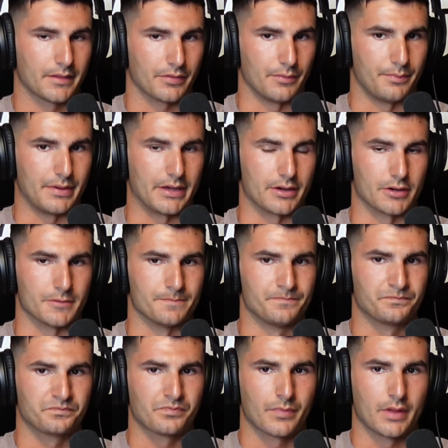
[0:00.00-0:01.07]
the better.
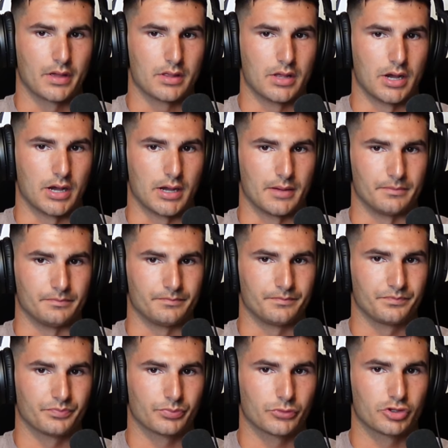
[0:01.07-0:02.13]

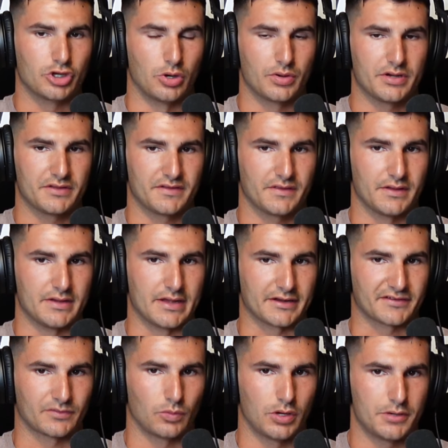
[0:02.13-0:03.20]
Going into the
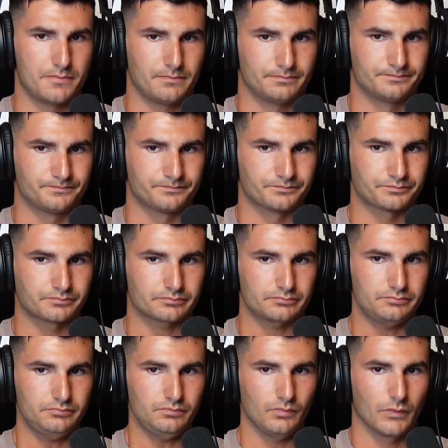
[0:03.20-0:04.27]
next one,
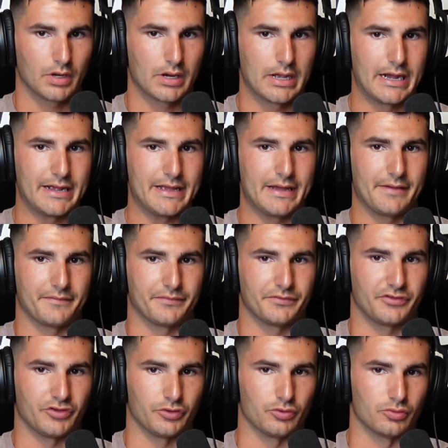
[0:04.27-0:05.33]
I have
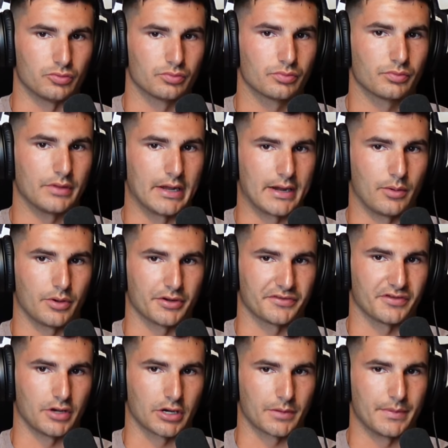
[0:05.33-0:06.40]
2 that I want
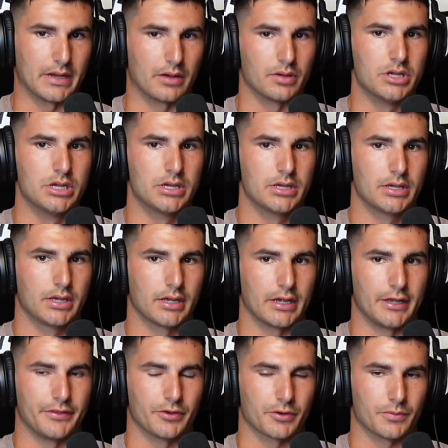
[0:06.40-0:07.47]
to talk about,
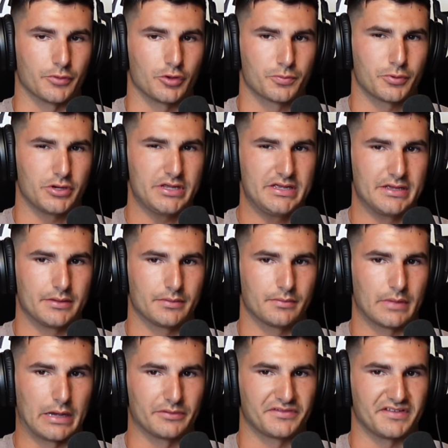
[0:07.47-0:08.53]
and they're pretty,
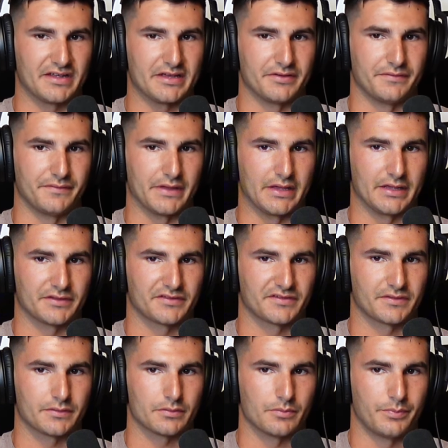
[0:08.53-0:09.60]
I would say,
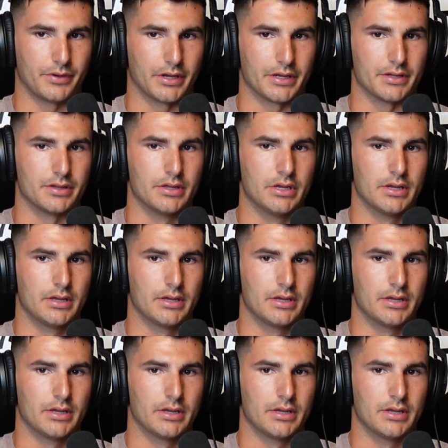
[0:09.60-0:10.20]
advanced, but